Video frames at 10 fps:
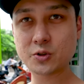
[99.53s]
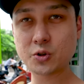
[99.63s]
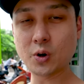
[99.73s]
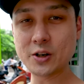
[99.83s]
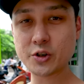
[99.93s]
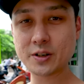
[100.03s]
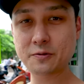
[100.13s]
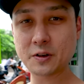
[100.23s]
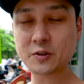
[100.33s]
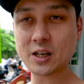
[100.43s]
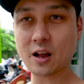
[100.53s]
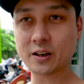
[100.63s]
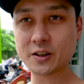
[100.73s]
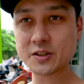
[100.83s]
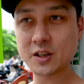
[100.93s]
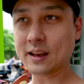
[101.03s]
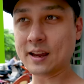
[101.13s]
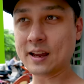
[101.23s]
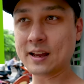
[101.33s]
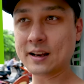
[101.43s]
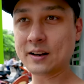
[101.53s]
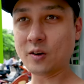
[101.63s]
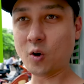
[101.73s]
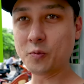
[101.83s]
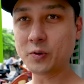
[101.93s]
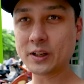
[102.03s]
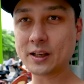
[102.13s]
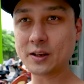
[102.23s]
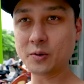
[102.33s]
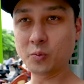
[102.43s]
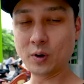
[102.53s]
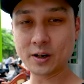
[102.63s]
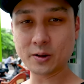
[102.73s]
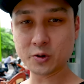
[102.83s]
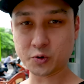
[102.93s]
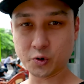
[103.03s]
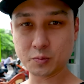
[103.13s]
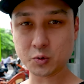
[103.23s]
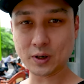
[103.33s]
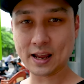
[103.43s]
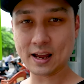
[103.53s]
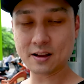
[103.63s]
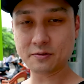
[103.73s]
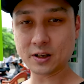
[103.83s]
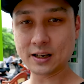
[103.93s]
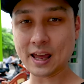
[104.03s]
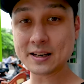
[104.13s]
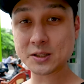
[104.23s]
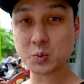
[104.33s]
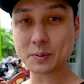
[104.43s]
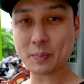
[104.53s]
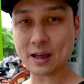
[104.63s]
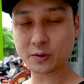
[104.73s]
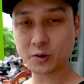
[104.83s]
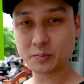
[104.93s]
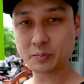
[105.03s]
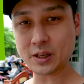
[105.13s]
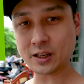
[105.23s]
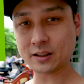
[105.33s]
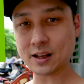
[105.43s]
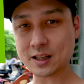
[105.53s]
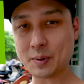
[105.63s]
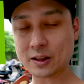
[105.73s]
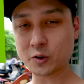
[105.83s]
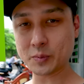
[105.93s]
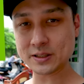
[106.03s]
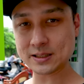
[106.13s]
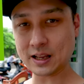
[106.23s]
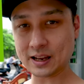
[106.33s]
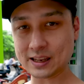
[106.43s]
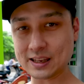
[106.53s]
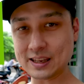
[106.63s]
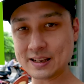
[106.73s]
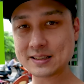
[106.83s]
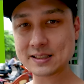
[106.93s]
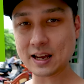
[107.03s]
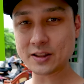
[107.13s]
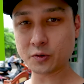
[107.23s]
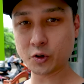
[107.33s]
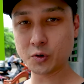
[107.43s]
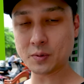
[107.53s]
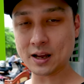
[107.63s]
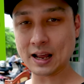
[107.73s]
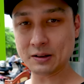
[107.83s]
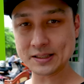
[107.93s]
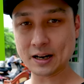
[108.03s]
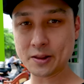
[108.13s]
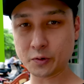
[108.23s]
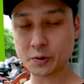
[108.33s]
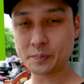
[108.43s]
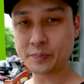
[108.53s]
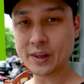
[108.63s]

to $250, and hopefully one of those rooms would have an en-suite bathroom, meaning that the bathroom is like inside the room, not outside of the room,